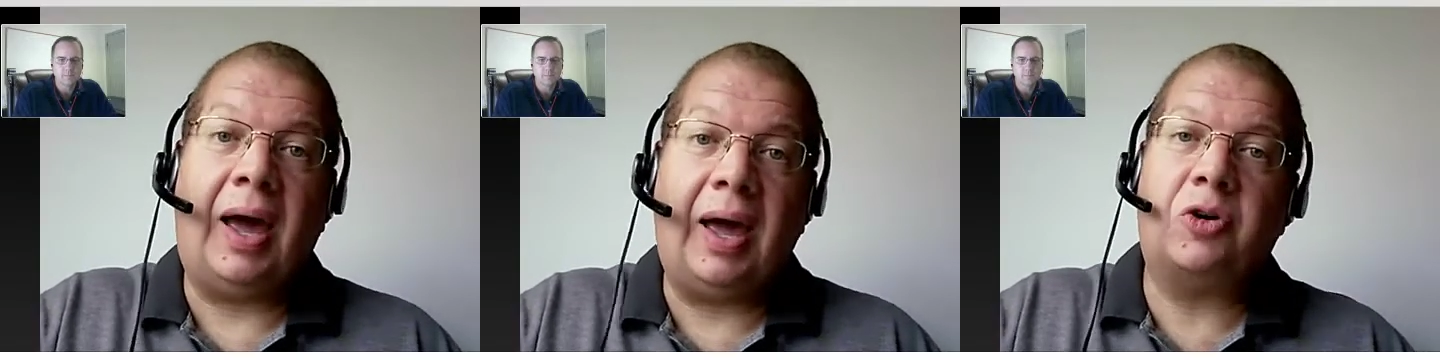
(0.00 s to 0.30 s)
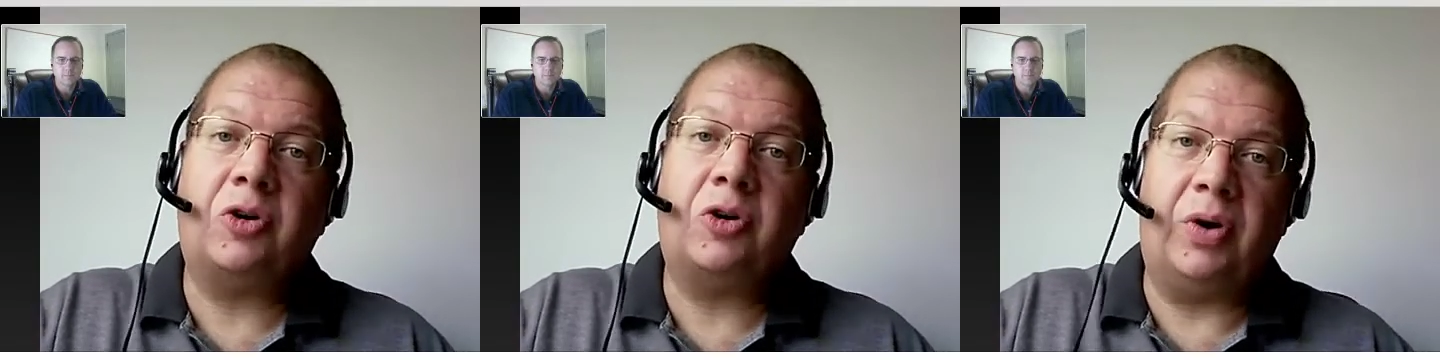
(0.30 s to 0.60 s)

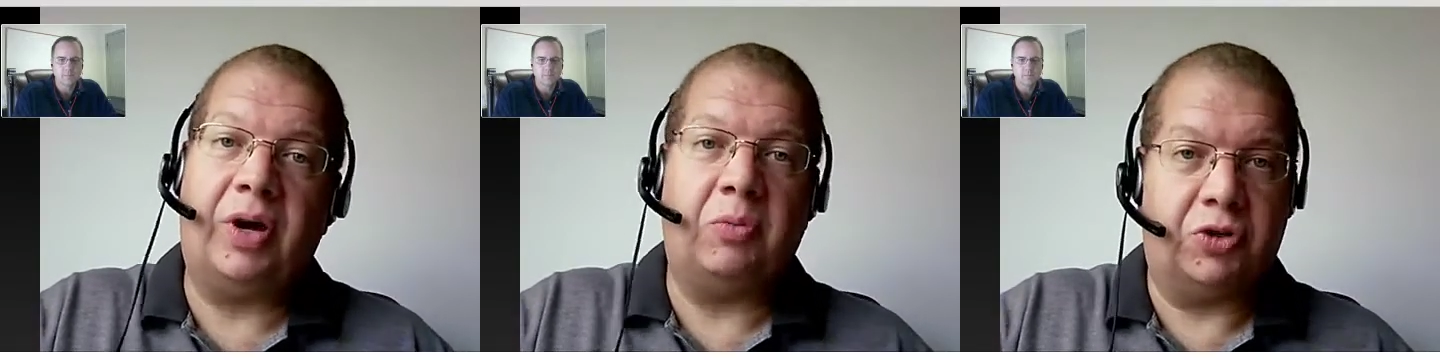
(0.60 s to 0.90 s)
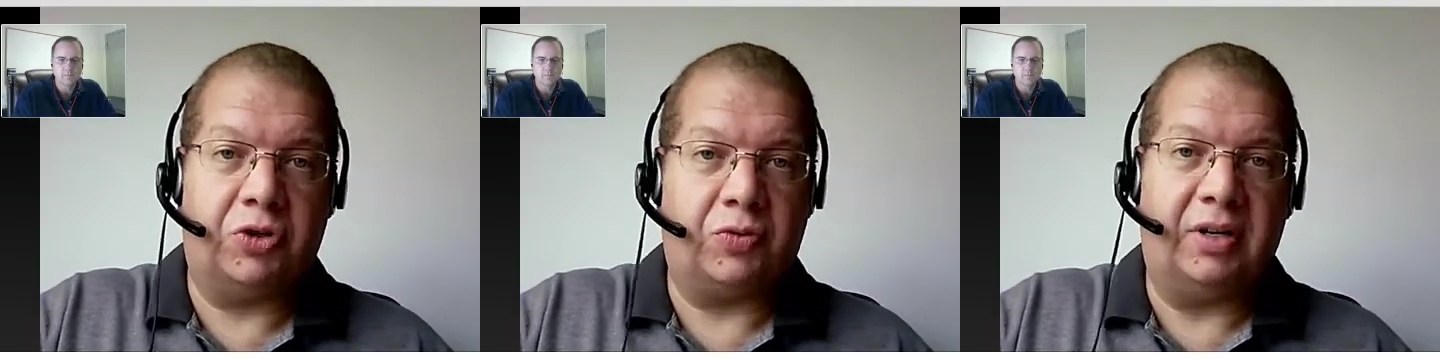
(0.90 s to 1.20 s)
and you create
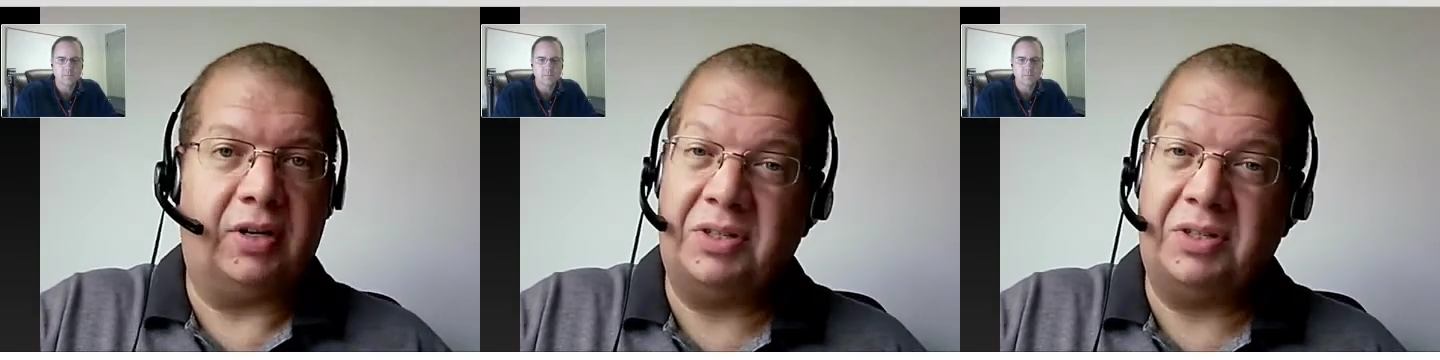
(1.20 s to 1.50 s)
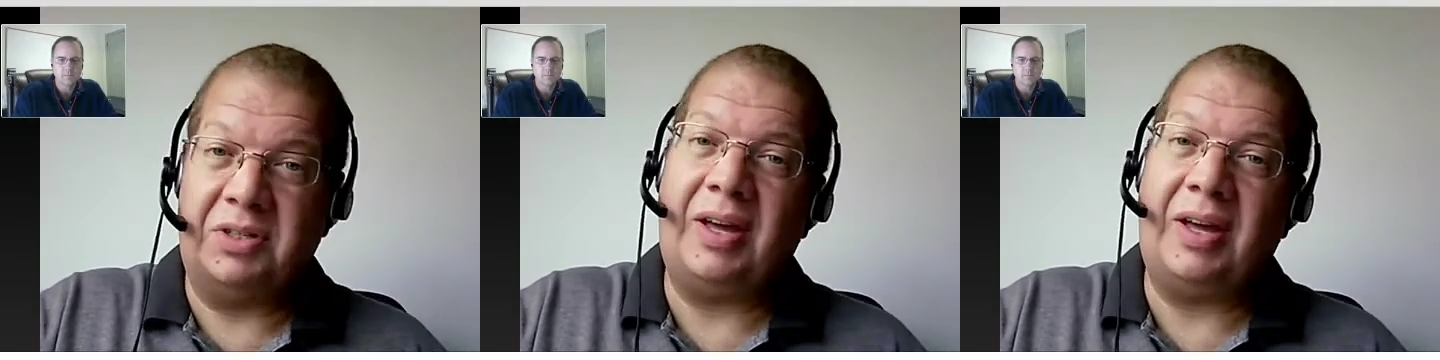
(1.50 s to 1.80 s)
more stress,
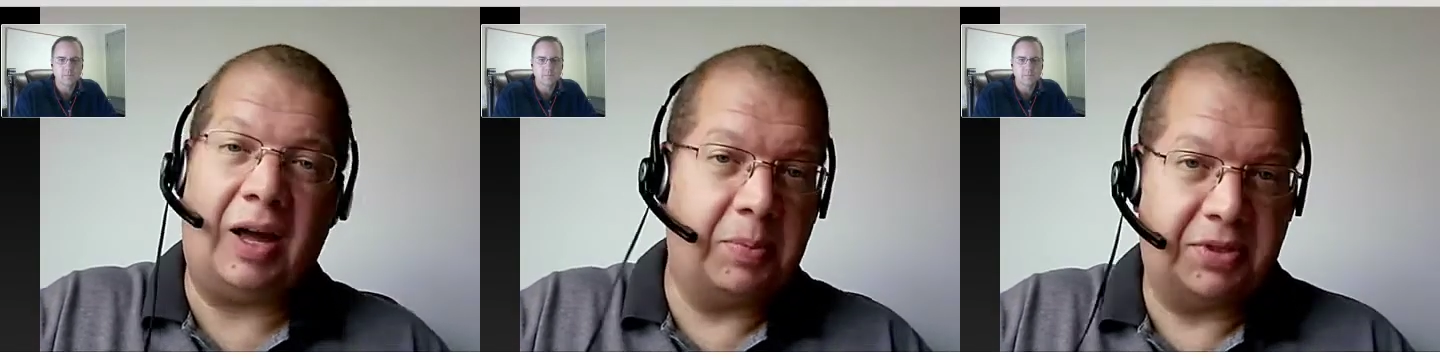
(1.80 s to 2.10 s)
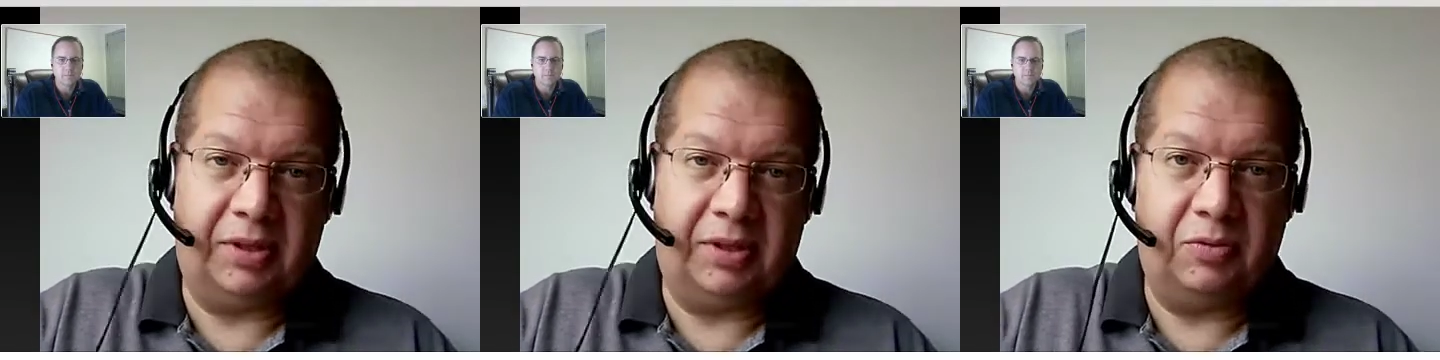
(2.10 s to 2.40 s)
which is the
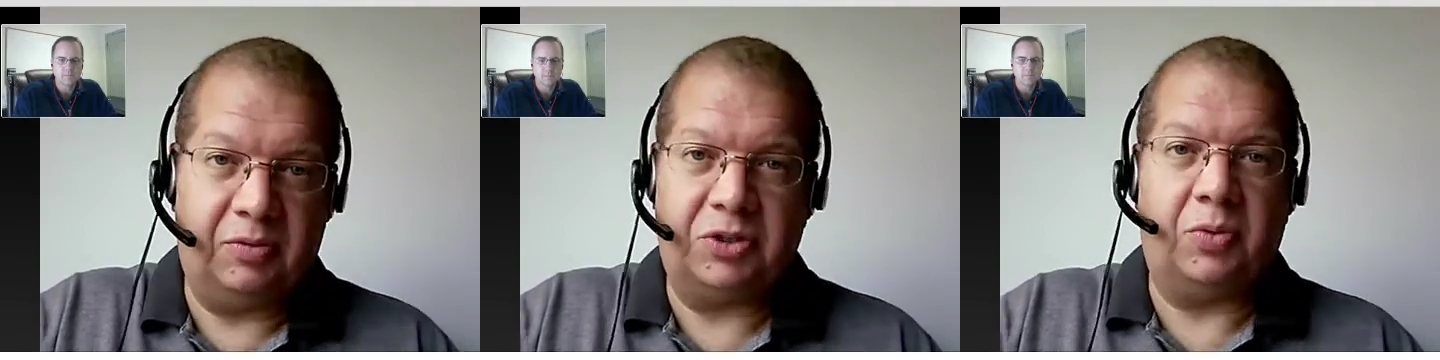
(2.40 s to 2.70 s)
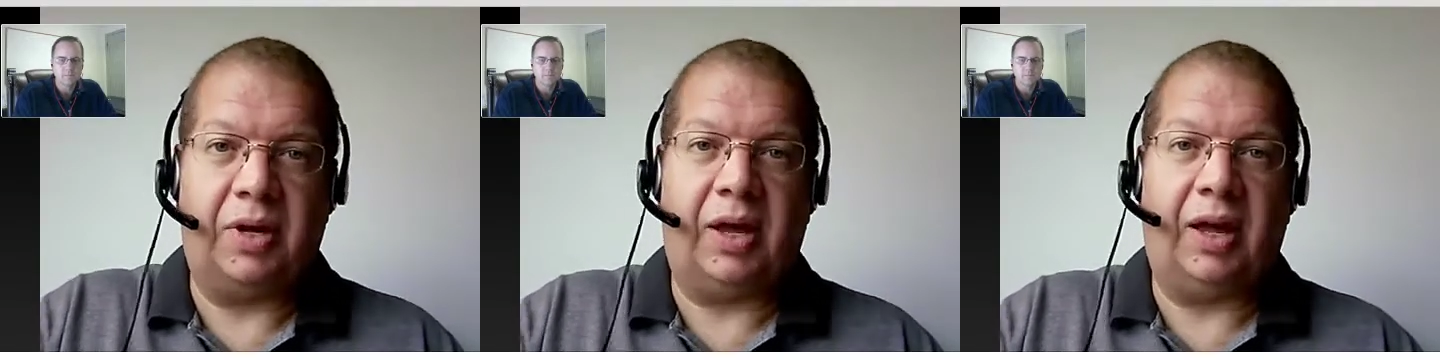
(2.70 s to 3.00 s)
opposite of what
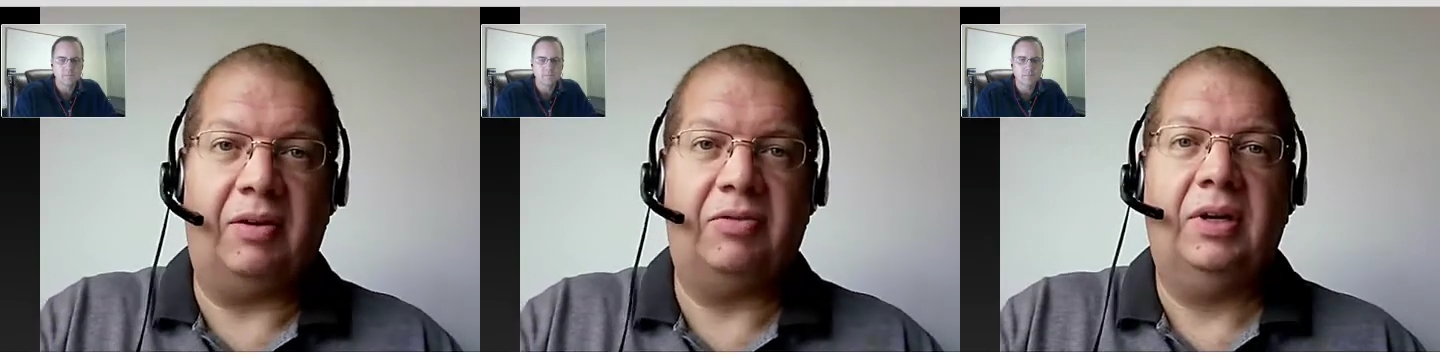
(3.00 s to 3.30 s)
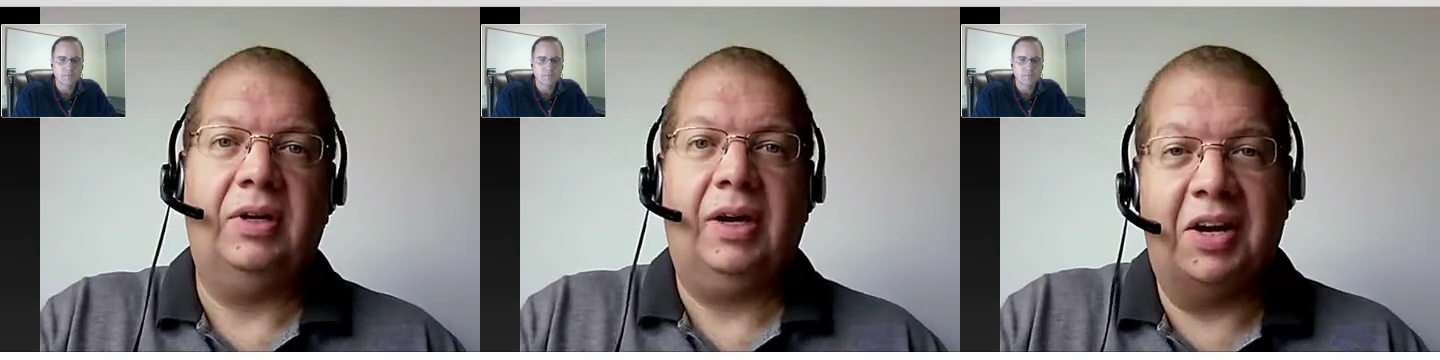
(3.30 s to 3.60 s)
you want to have
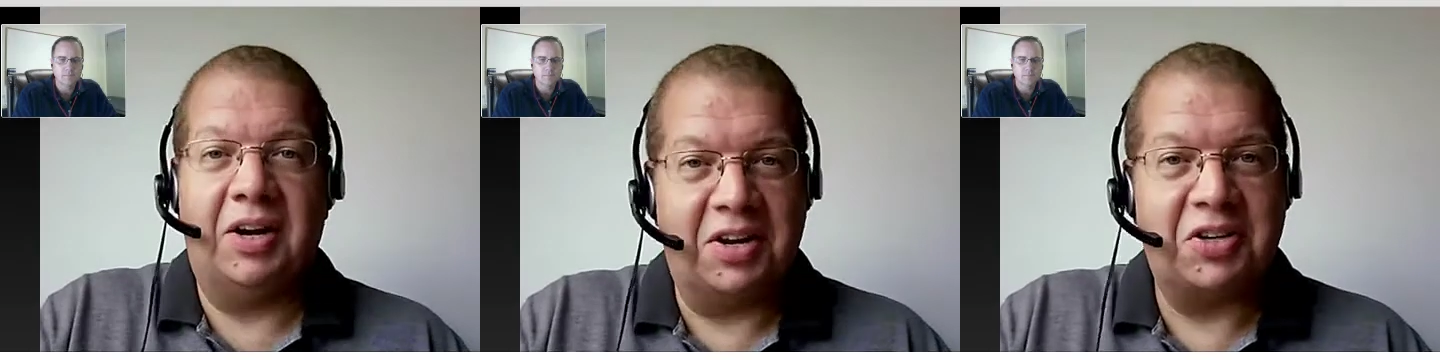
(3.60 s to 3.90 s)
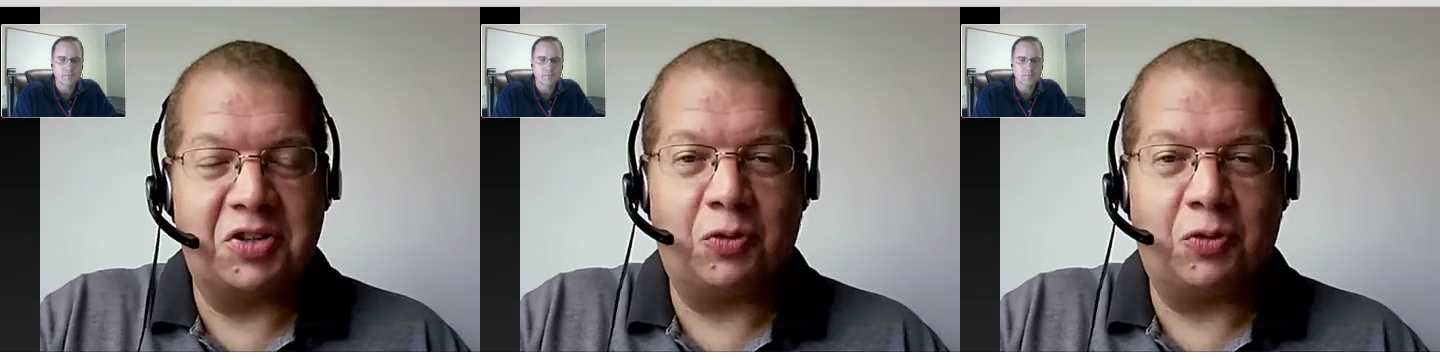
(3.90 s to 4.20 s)
in an
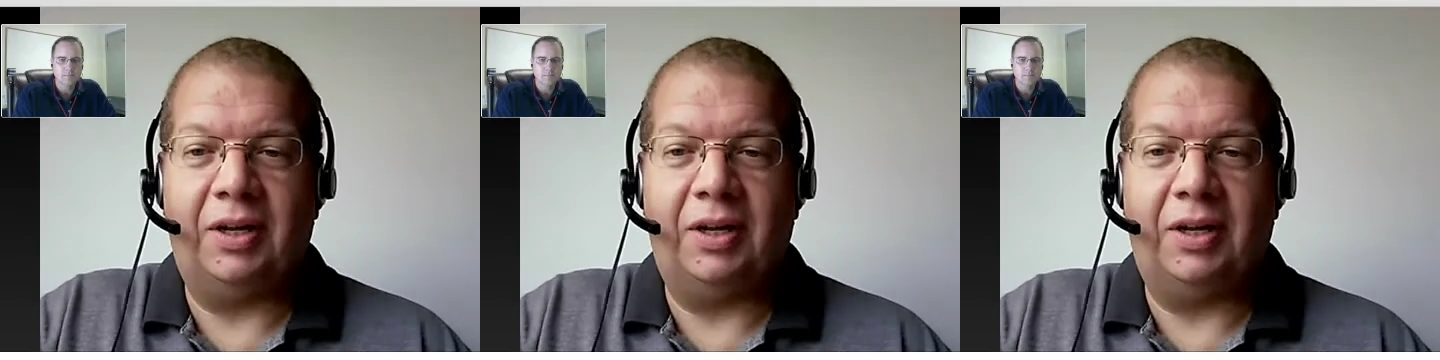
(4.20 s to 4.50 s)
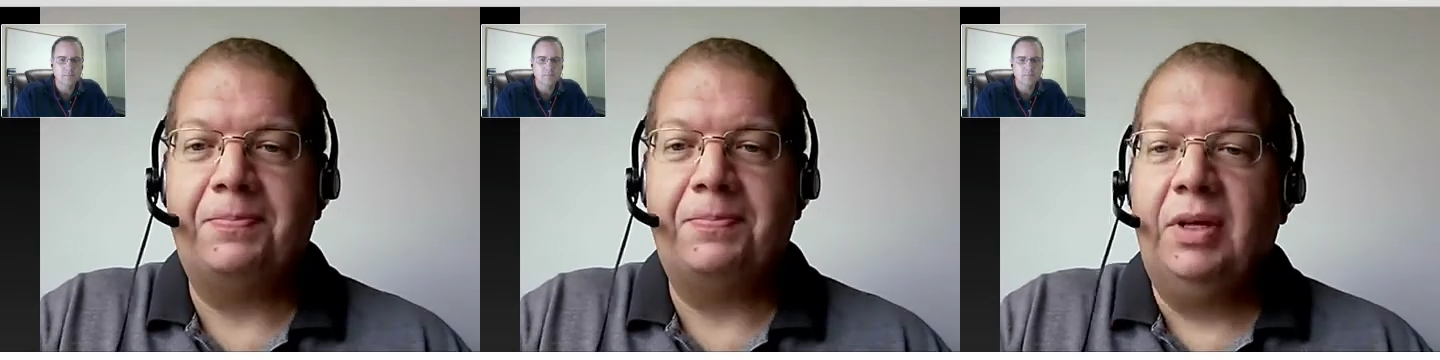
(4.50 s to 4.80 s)
energy formula.